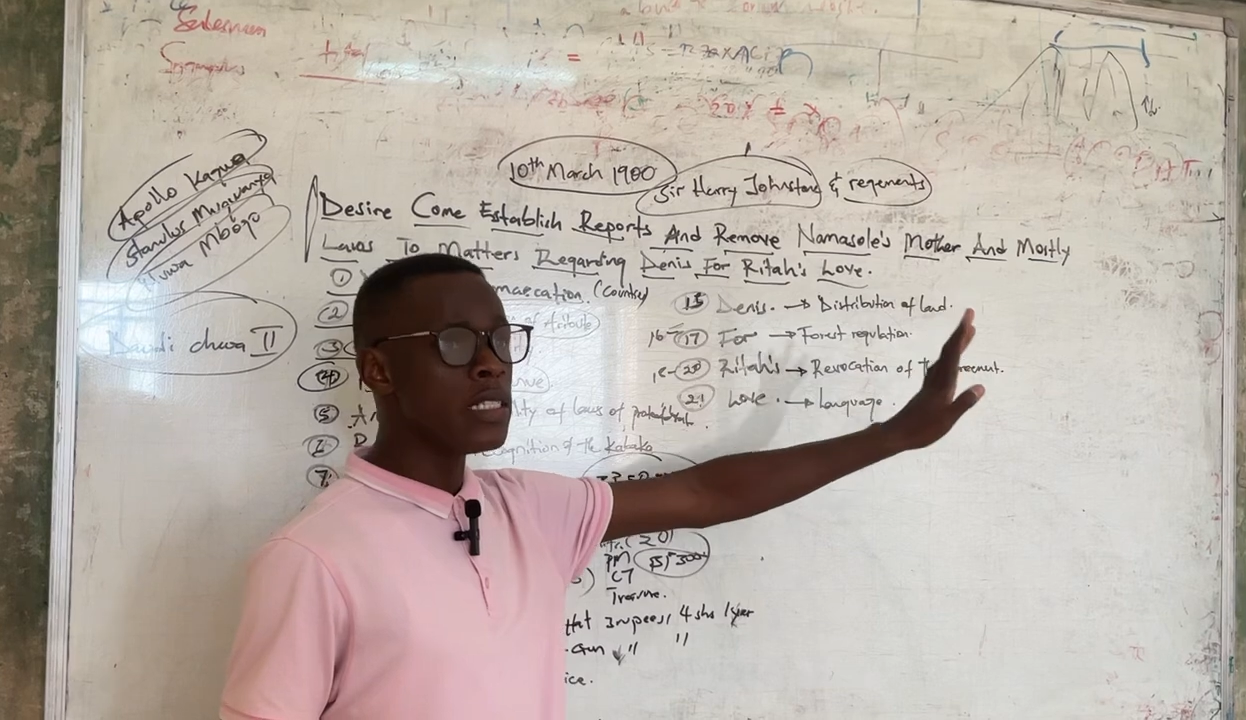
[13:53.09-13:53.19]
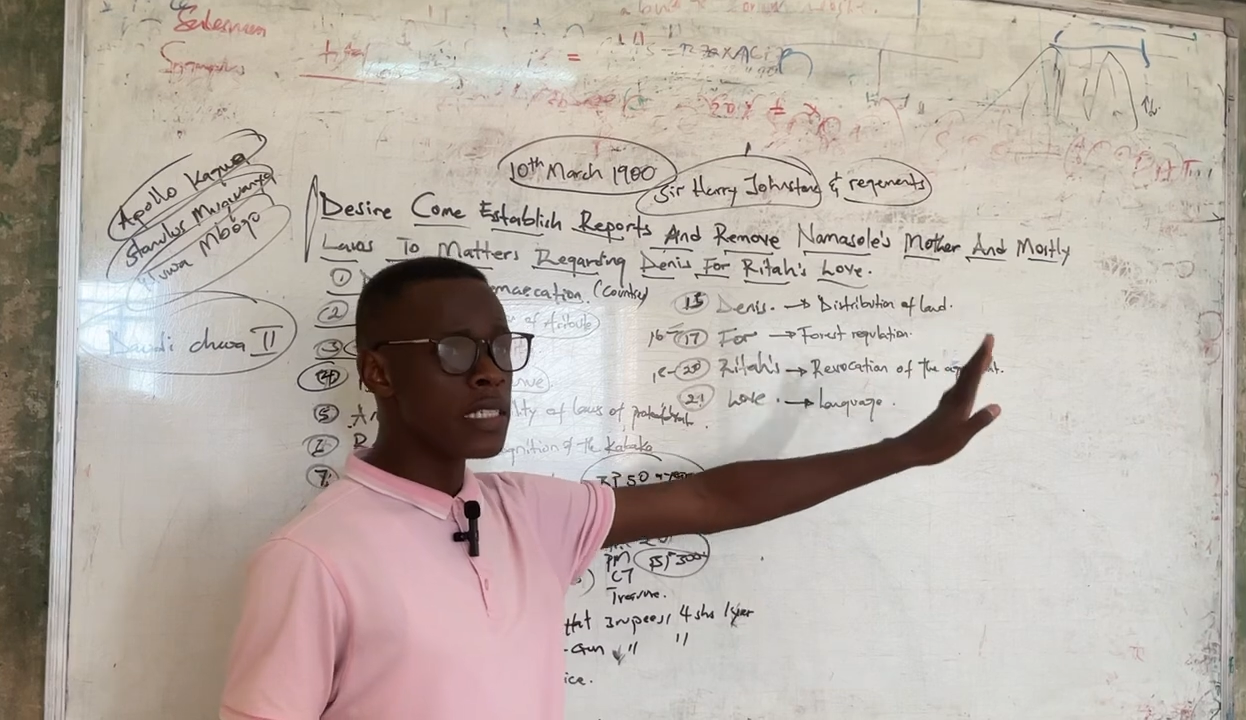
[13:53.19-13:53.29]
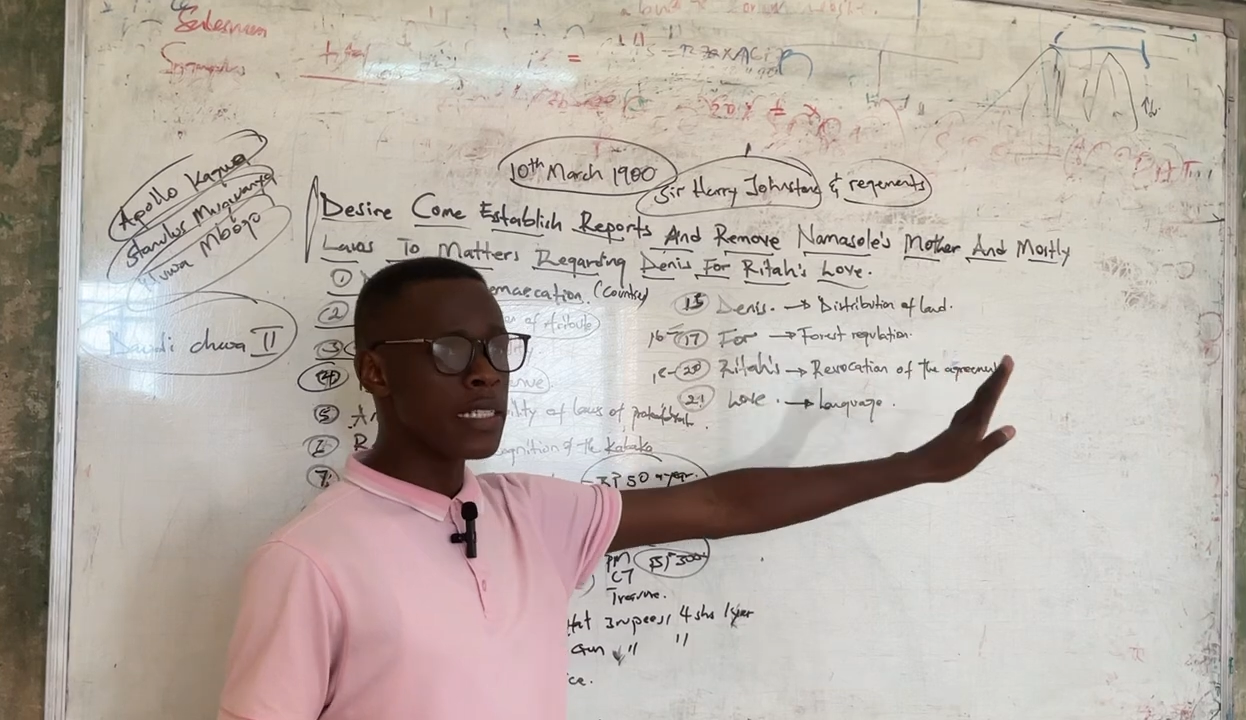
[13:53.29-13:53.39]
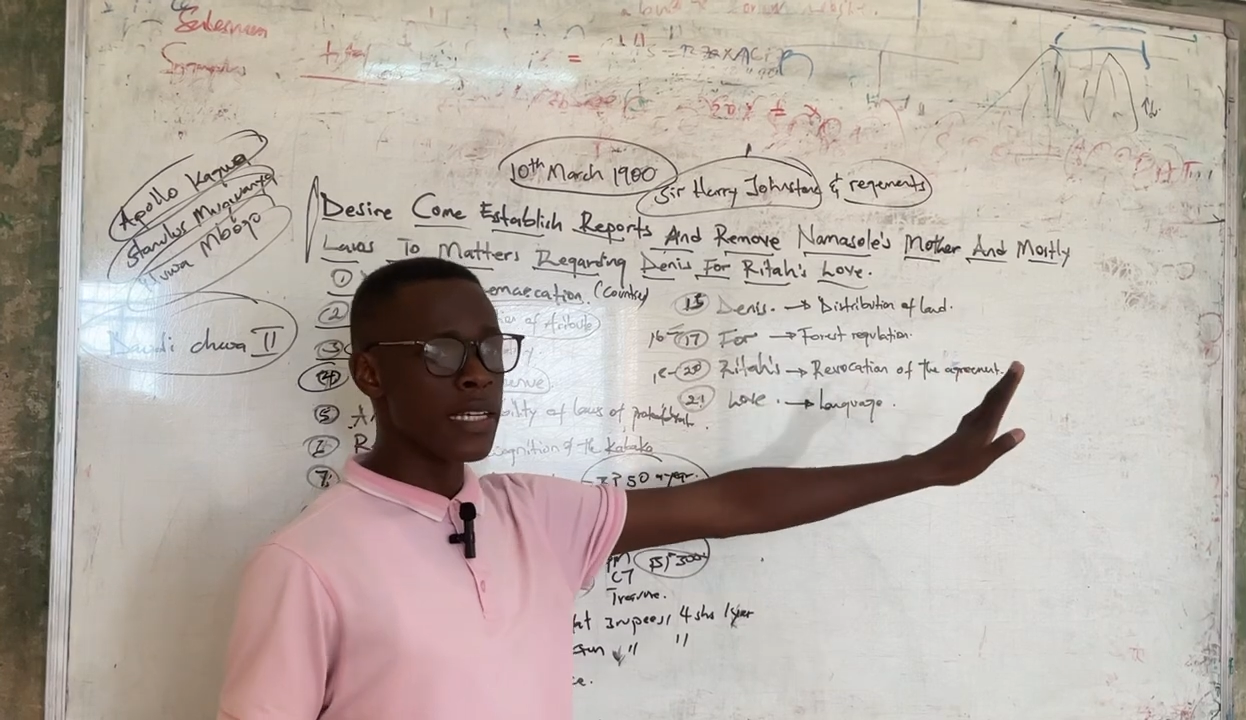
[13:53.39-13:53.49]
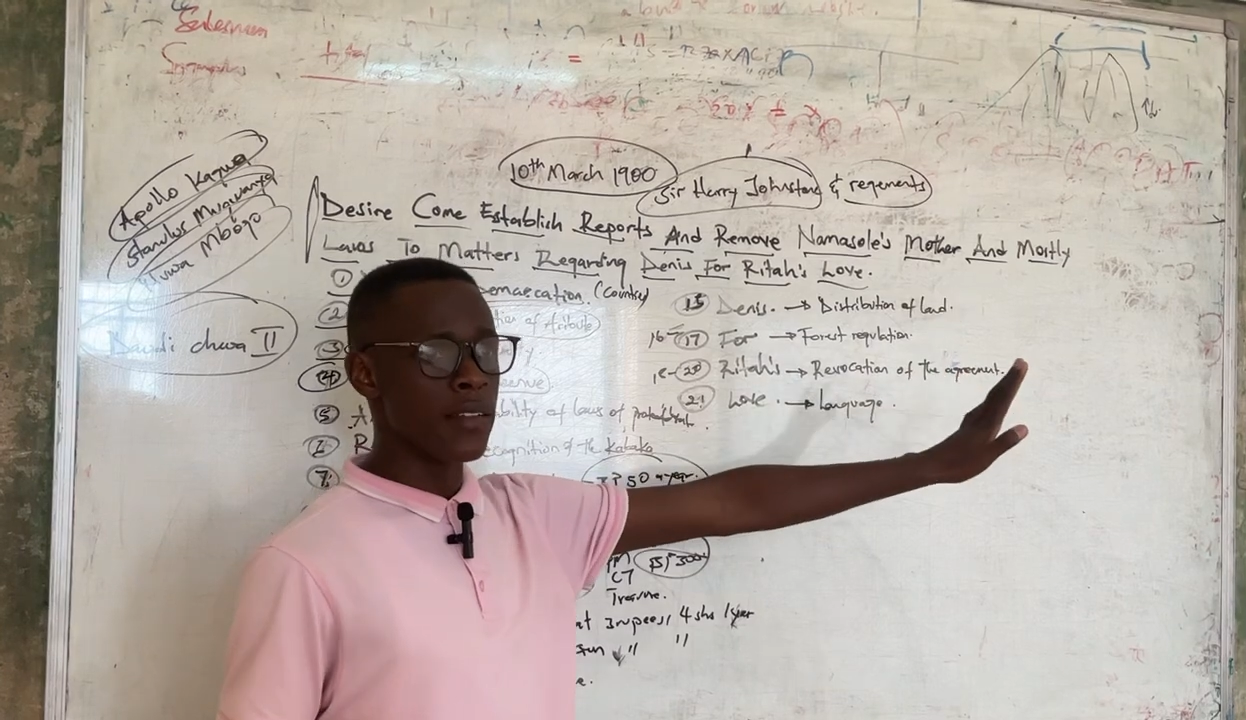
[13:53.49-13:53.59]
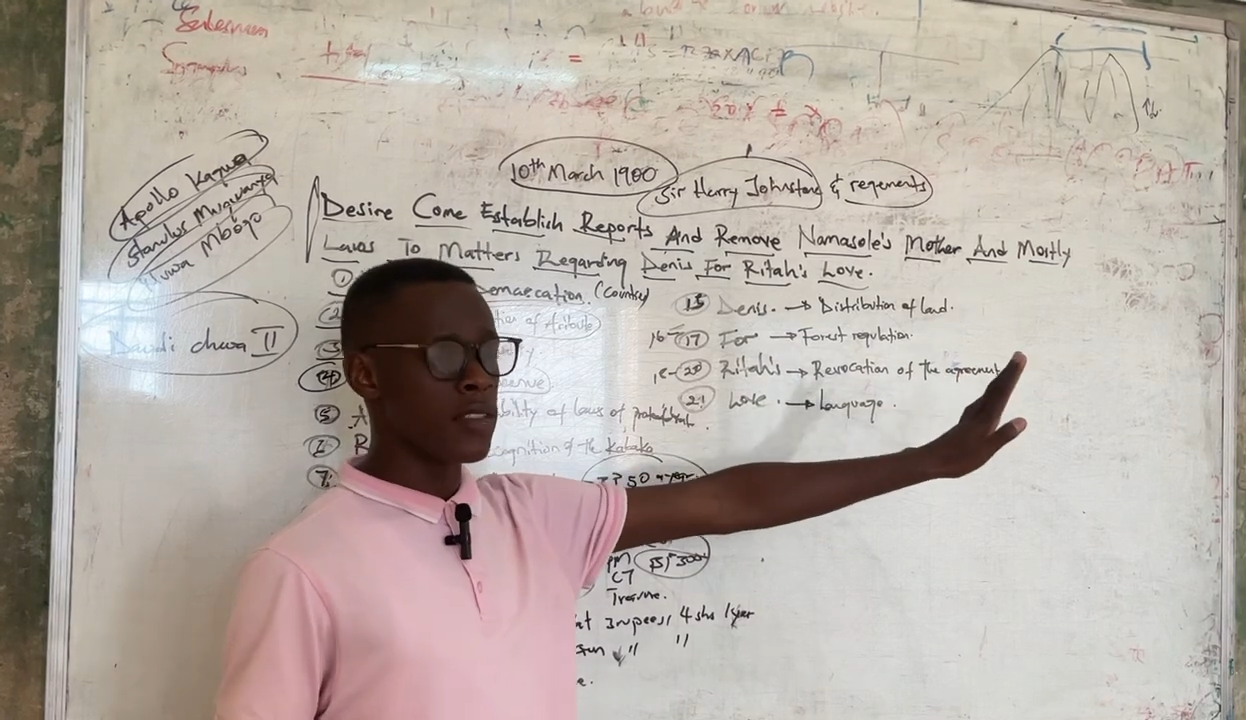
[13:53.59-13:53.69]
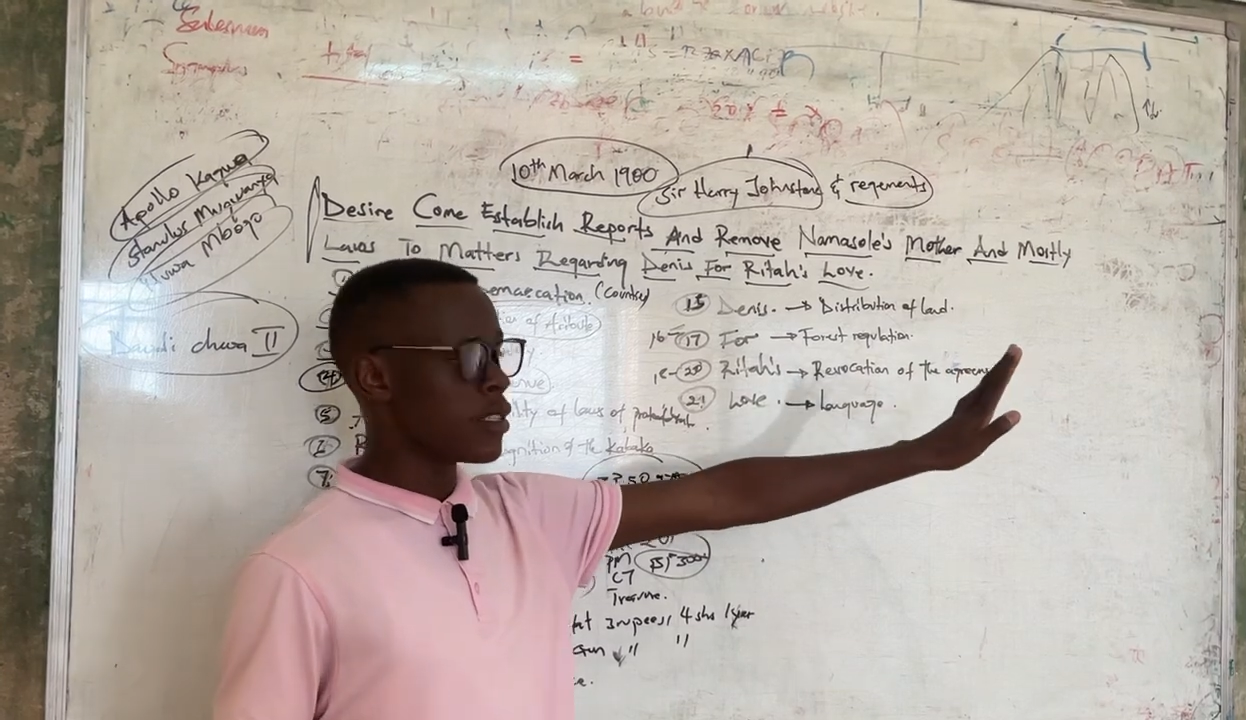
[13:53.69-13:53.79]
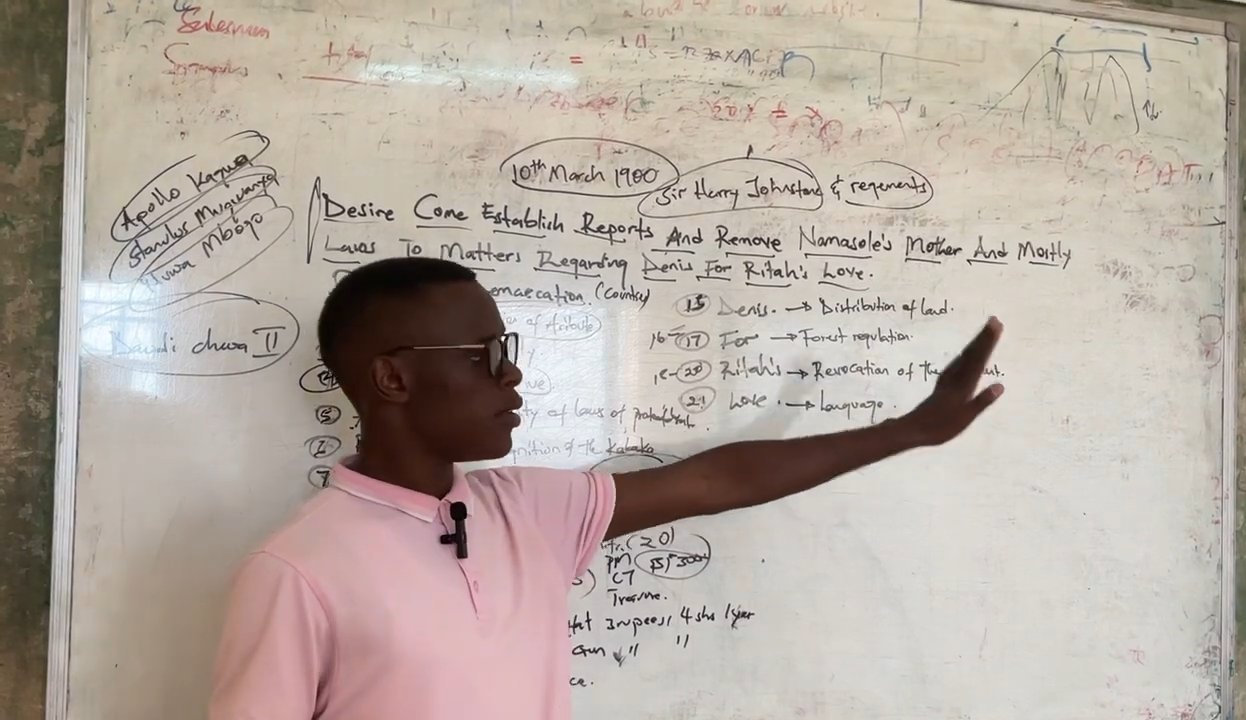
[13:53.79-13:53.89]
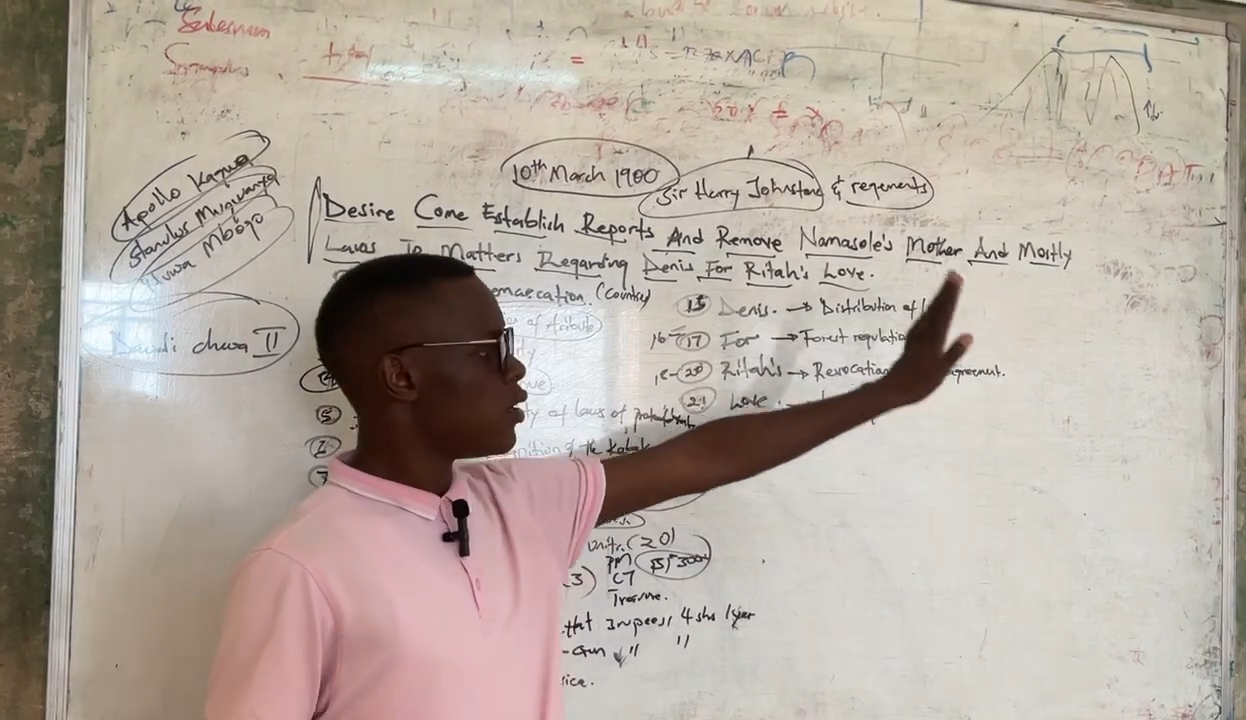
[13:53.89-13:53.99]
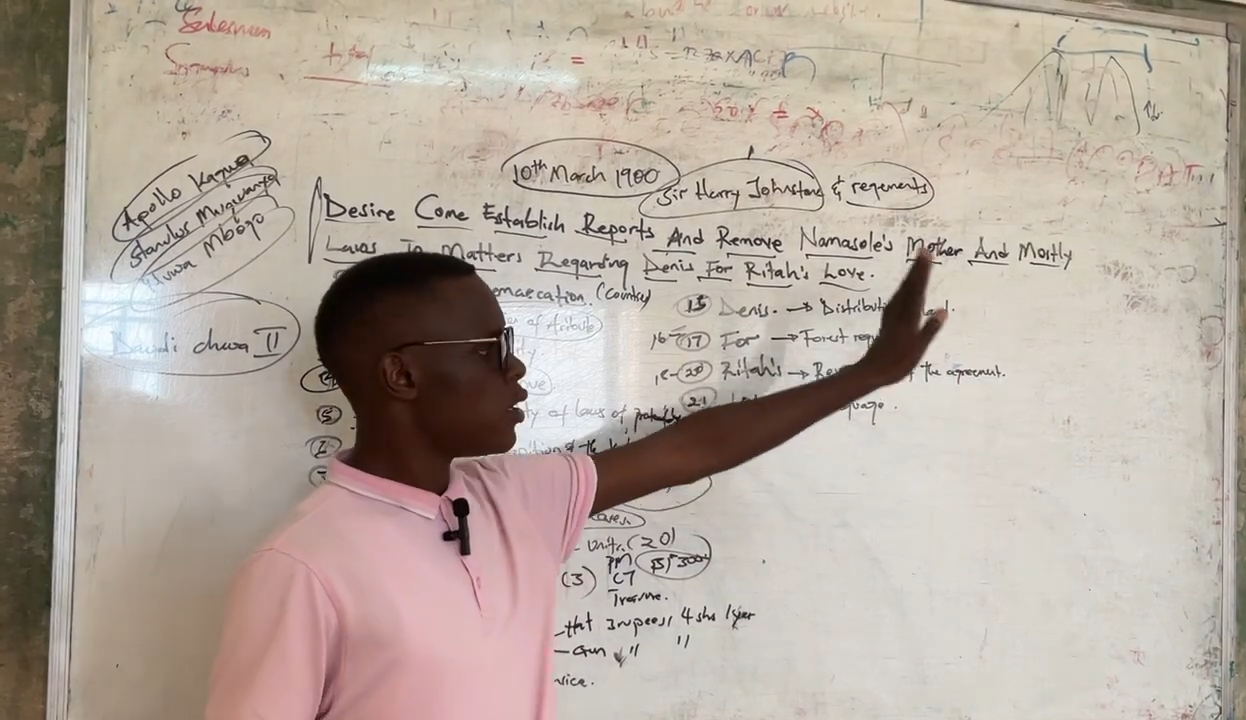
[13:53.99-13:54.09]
in details,